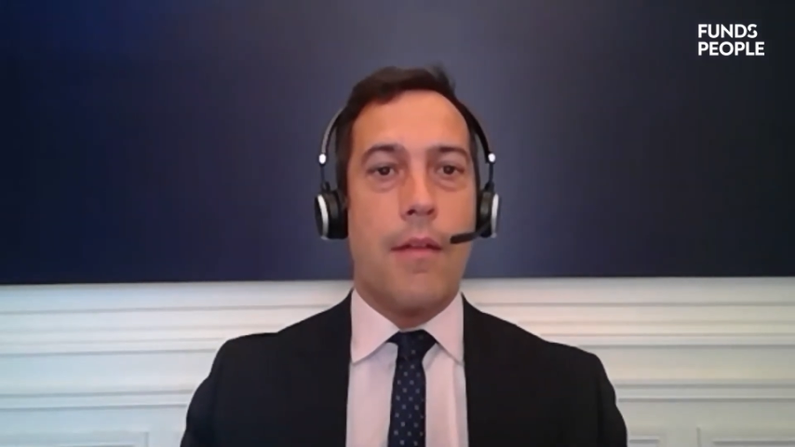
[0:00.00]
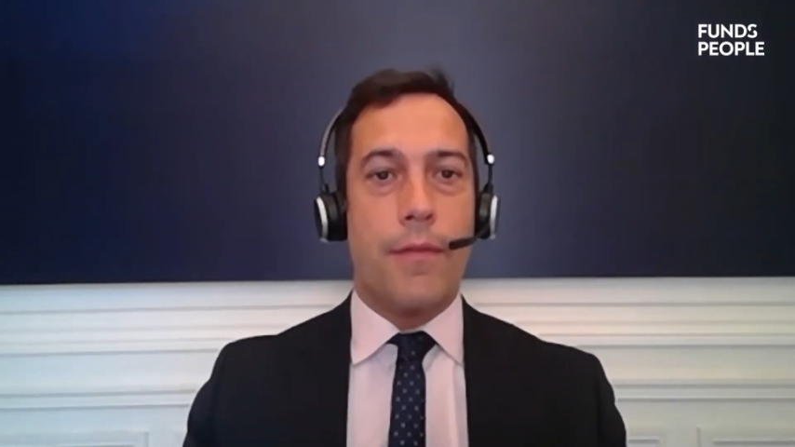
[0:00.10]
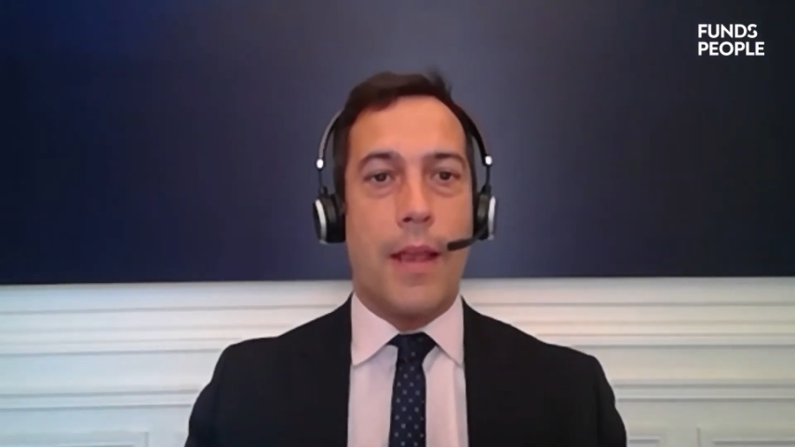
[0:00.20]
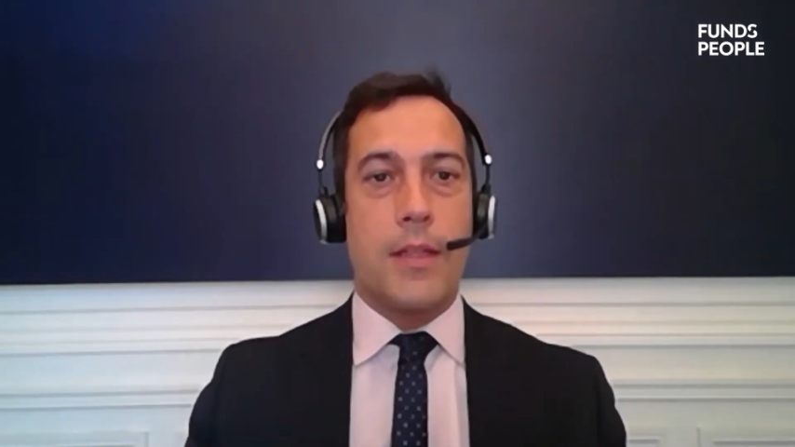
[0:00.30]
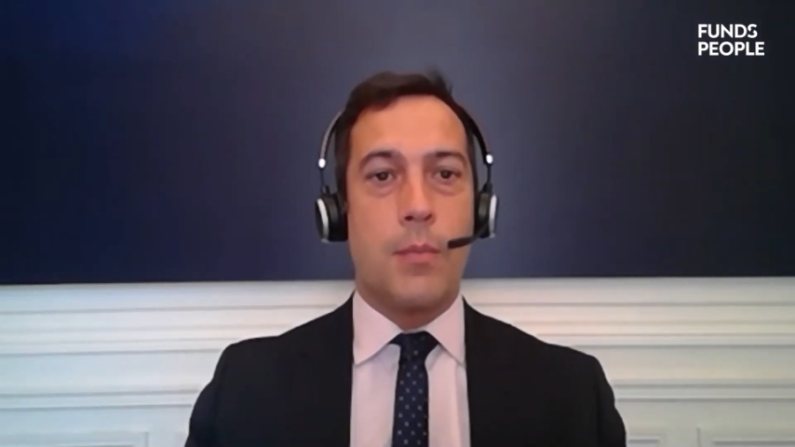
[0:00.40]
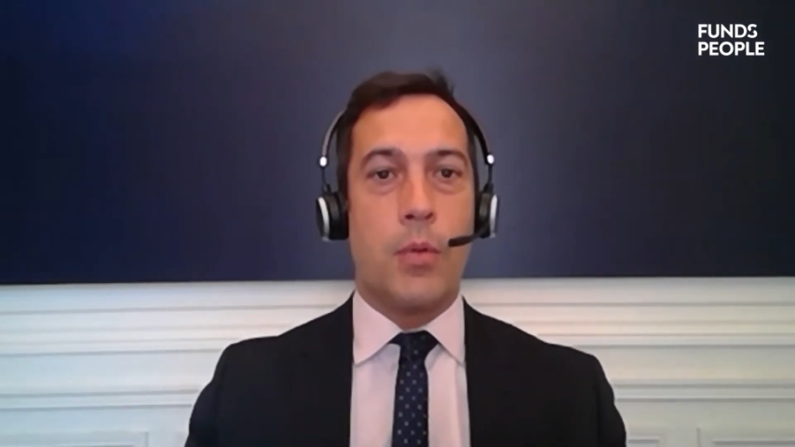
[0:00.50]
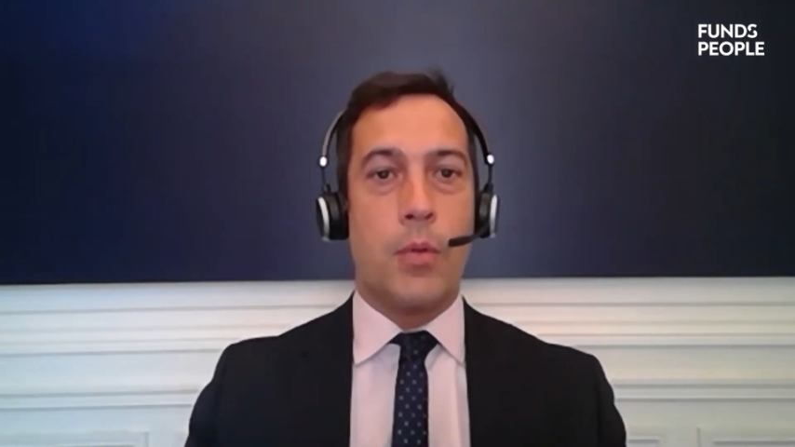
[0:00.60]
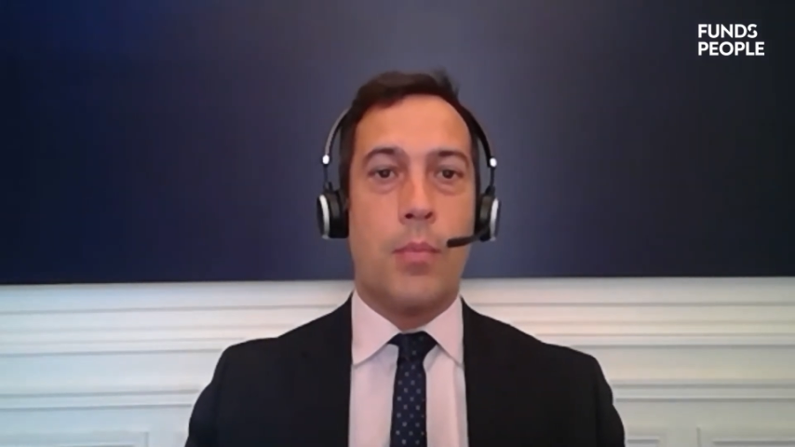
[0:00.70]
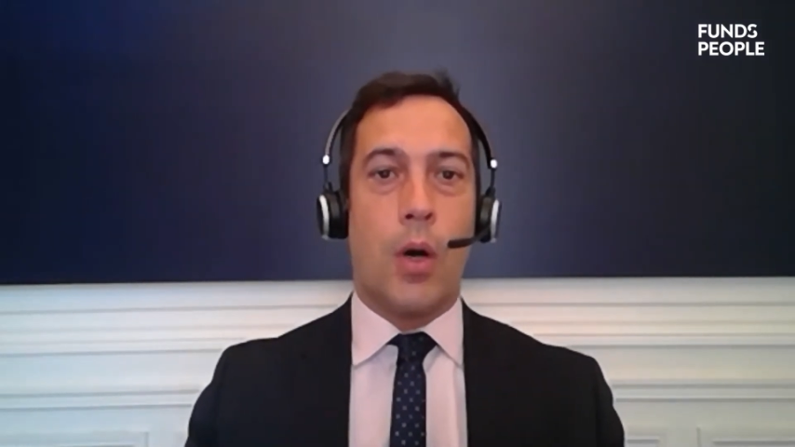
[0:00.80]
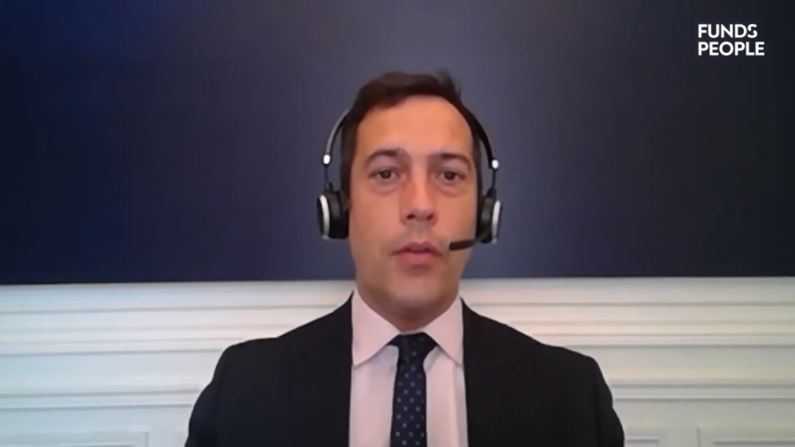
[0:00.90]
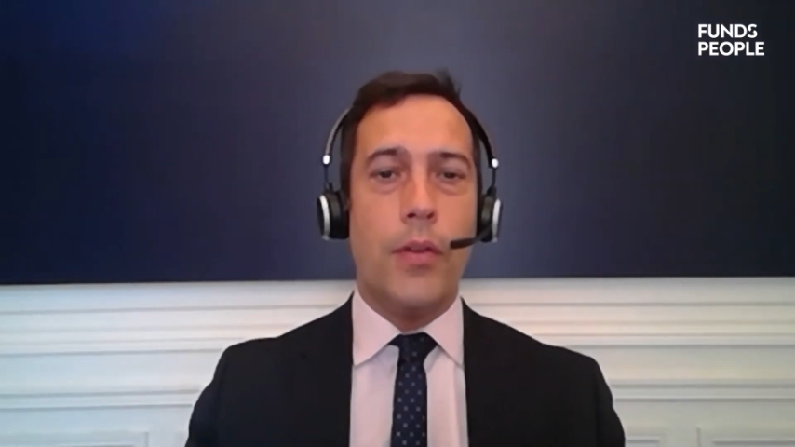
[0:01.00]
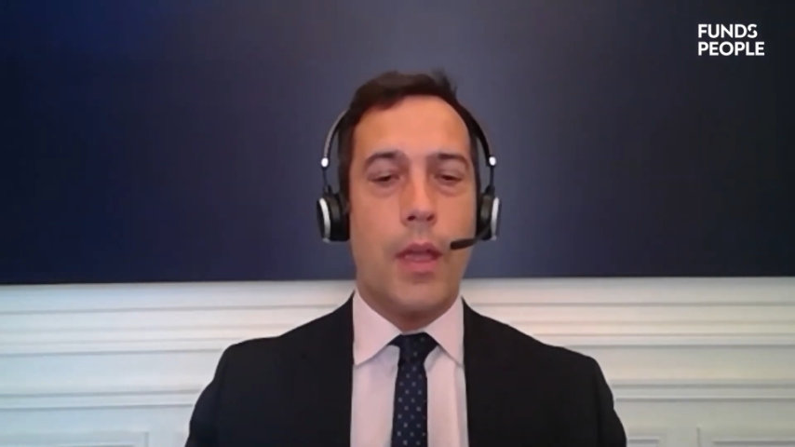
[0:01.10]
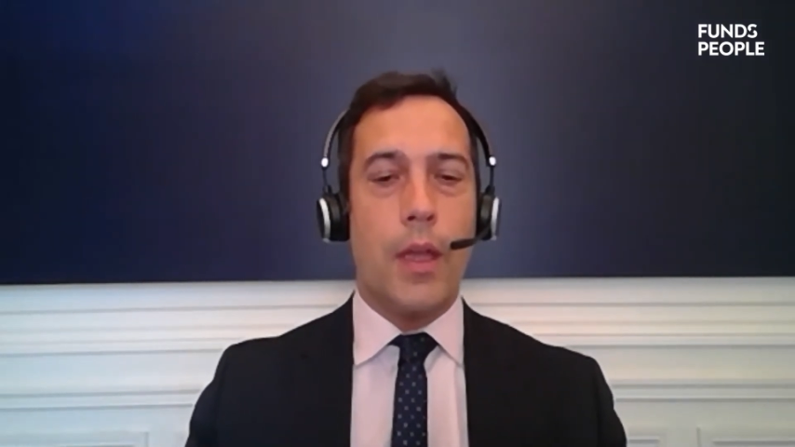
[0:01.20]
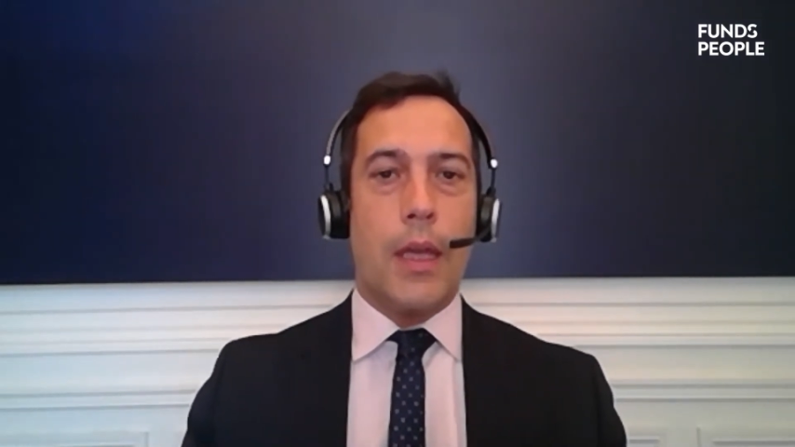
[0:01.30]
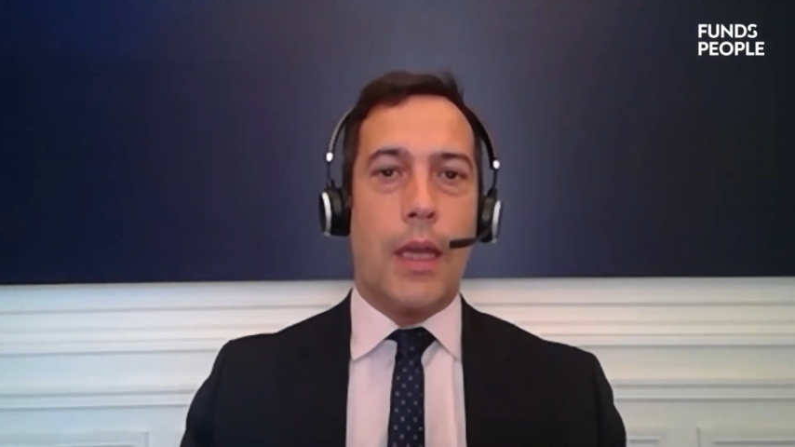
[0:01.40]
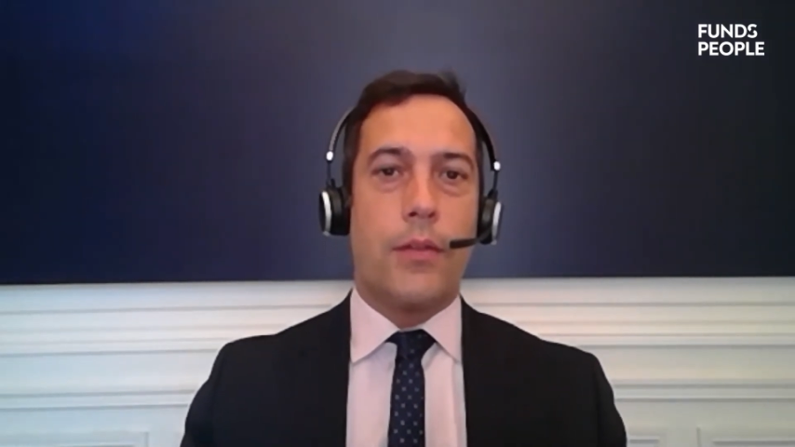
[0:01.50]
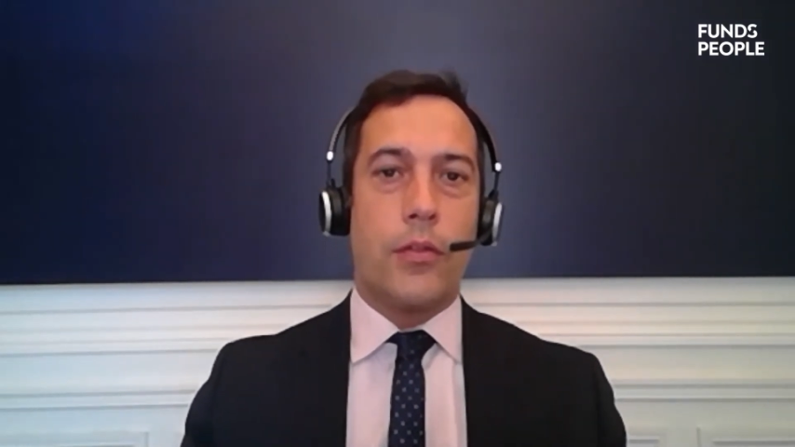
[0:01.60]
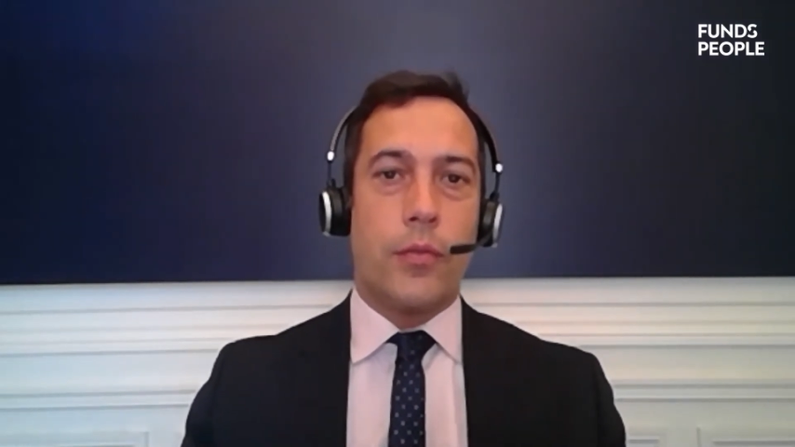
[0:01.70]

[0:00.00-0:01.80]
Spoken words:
Flexible Bond. It's